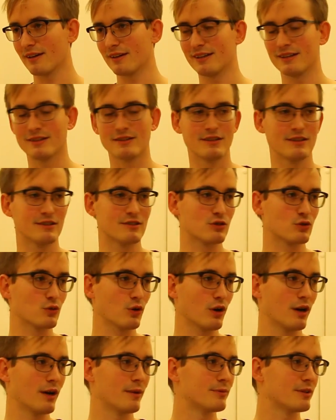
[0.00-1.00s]
he
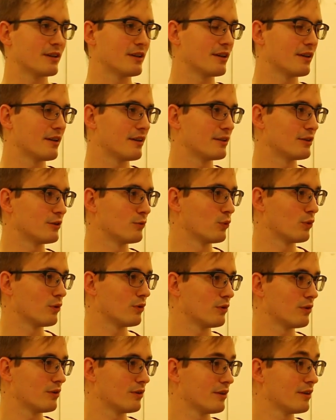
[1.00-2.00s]
described in the war.
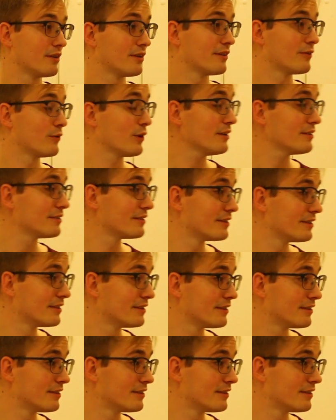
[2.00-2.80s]
What?